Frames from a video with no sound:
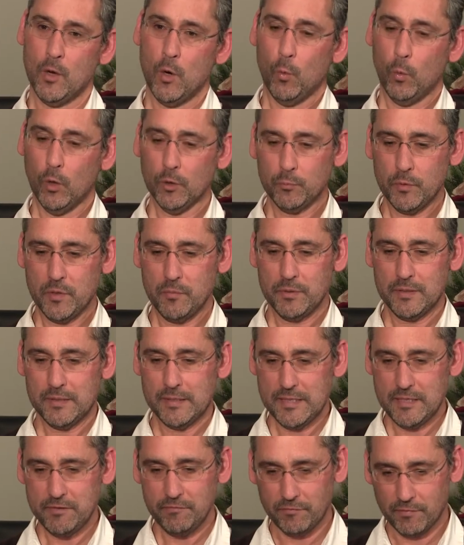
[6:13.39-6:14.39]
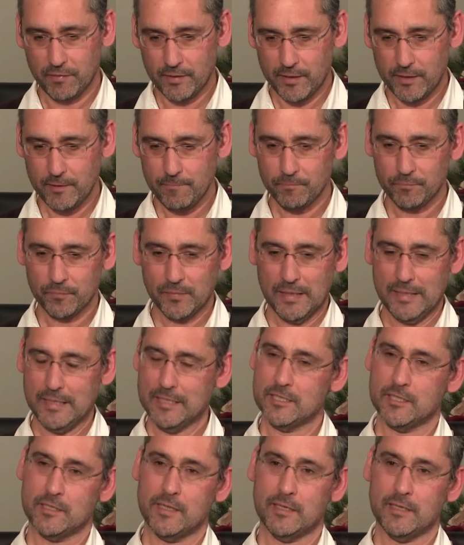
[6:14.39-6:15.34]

What we believe there is